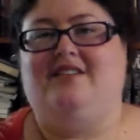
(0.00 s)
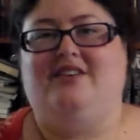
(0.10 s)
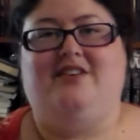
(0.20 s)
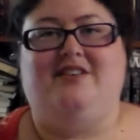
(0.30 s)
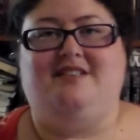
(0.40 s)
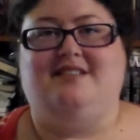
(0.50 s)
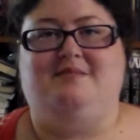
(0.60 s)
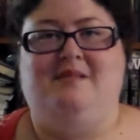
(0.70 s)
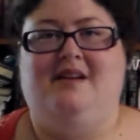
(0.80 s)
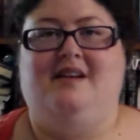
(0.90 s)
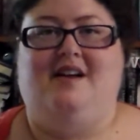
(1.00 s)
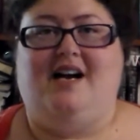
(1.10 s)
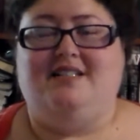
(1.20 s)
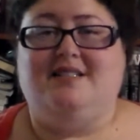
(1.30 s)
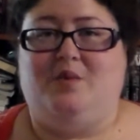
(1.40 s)
I don't know,
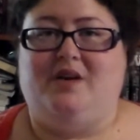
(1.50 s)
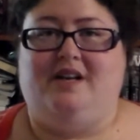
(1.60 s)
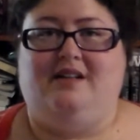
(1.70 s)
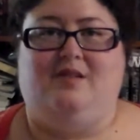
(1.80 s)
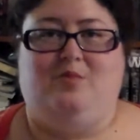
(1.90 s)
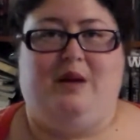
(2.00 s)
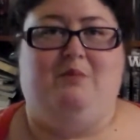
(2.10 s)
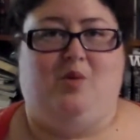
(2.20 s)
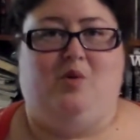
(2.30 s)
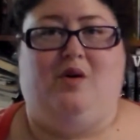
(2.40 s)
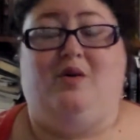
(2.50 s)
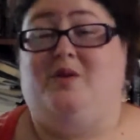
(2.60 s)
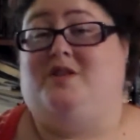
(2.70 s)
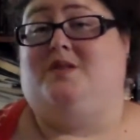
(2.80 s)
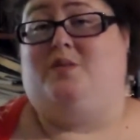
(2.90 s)
I just wanted a little bit more,
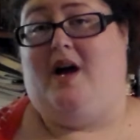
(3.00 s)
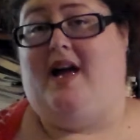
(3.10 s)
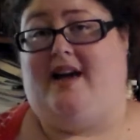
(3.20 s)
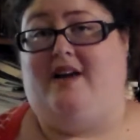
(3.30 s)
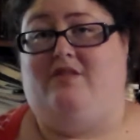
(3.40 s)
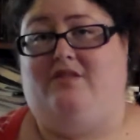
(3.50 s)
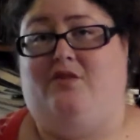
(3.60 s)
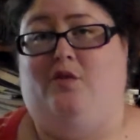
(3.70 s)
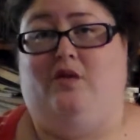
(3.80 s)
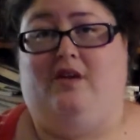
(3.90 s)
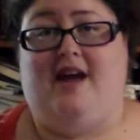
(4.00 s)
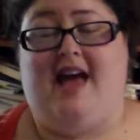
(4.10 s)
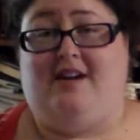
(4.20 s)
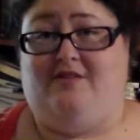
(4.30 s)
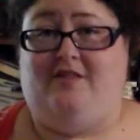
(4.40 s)
which is why I gave it 4
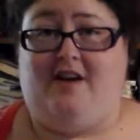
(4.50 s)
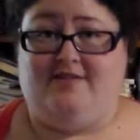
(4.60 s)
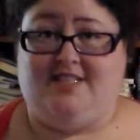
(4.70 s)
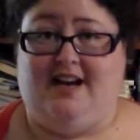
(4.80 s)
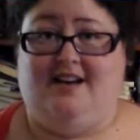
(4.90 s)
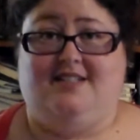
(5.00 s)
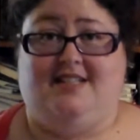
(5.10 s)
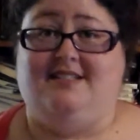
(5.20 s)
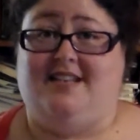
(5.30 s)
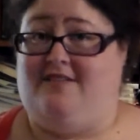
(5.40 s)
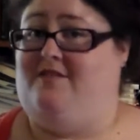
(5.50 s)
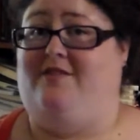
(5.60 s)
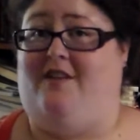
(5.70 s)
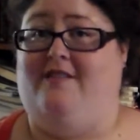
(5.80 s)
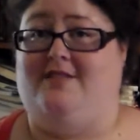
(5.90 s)
out of 5 stars instead of
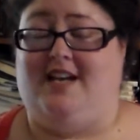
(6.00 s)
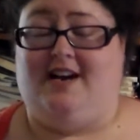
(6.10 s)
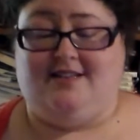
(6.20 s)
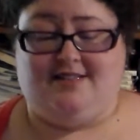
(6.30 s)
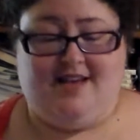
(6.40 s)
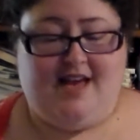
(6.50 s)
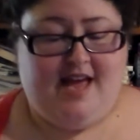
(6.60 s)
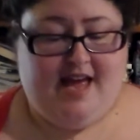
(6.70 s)
the 5 stars.